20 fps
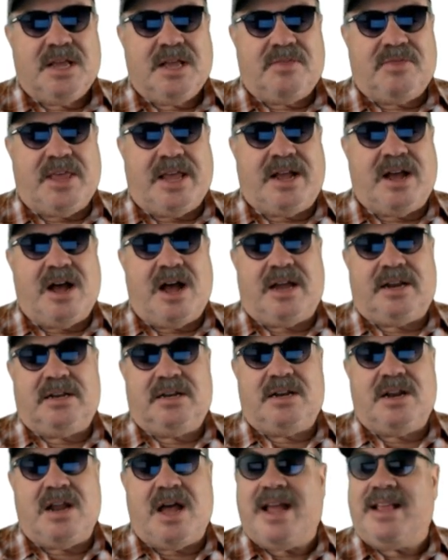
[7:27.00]
They got
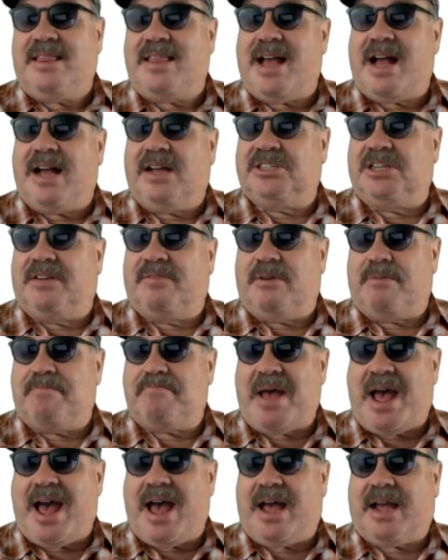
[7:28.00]
9,000 of it
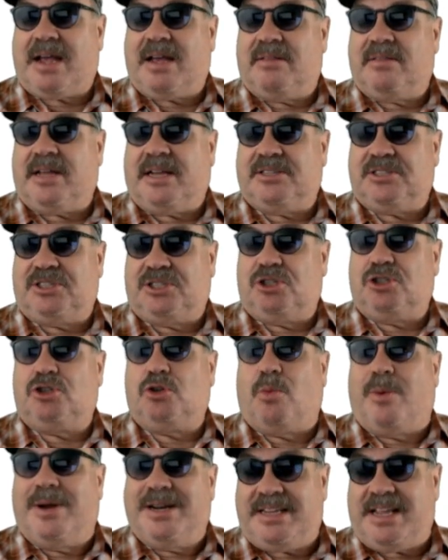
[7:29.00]
back. That's
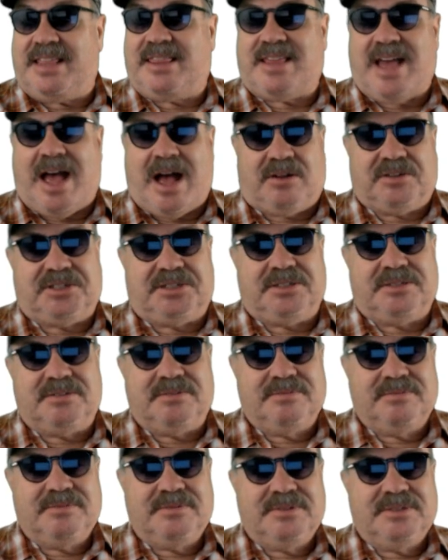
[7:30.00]
20,000.
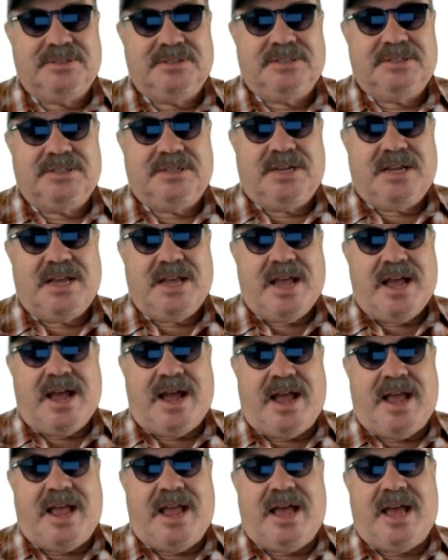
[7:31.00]

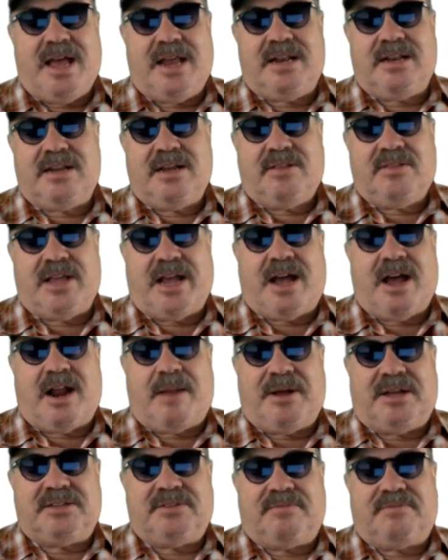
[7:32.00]
And they got
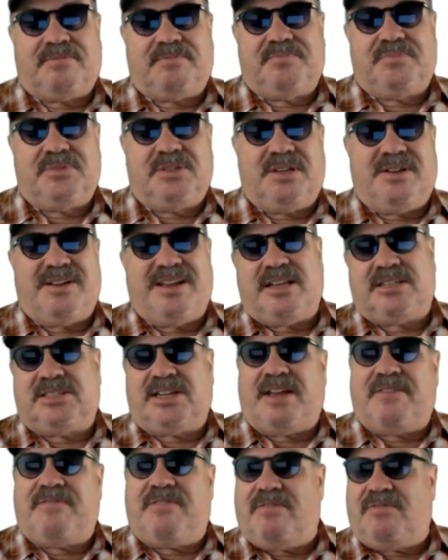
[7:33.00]
about, let's
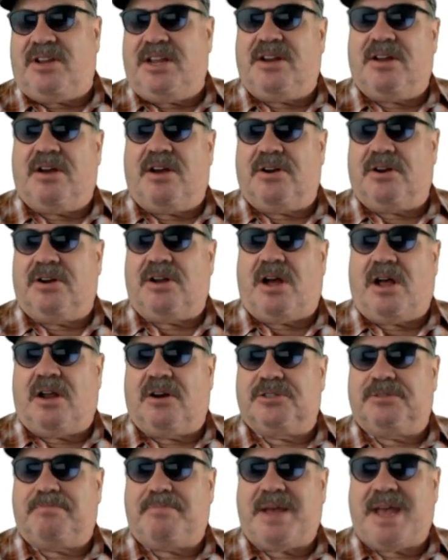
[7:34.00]
eh, say
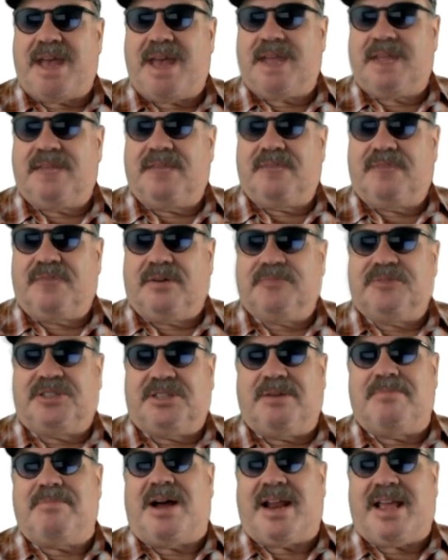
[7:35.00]
$1,500 back from
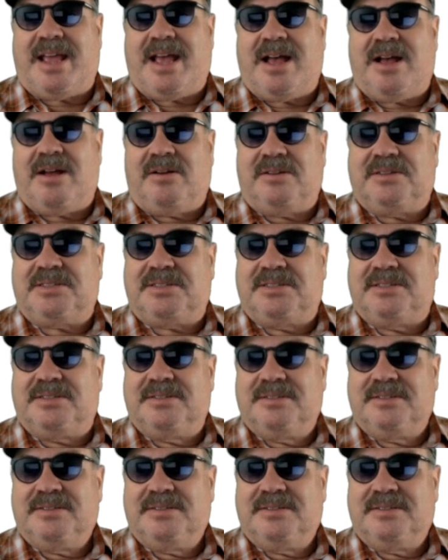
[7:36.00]
somebody else.